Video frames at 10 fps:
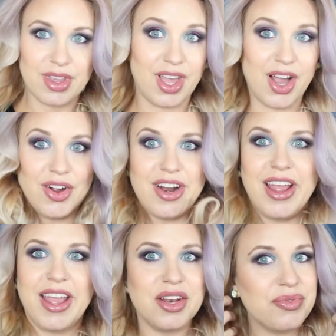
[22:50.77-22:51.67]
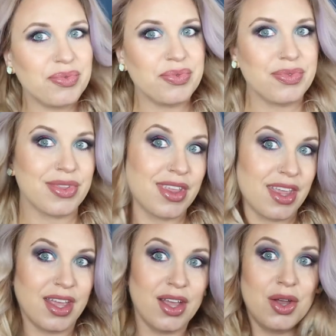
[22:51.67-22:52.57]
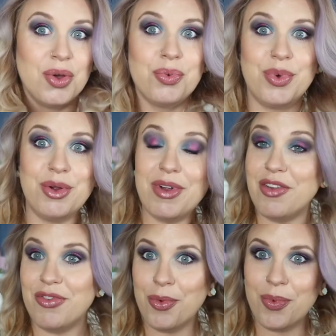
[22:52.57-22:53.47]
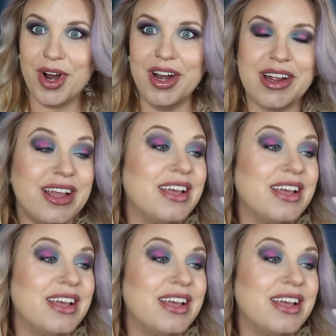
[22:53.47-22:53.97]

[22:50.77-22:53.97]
All right, we're ready for work.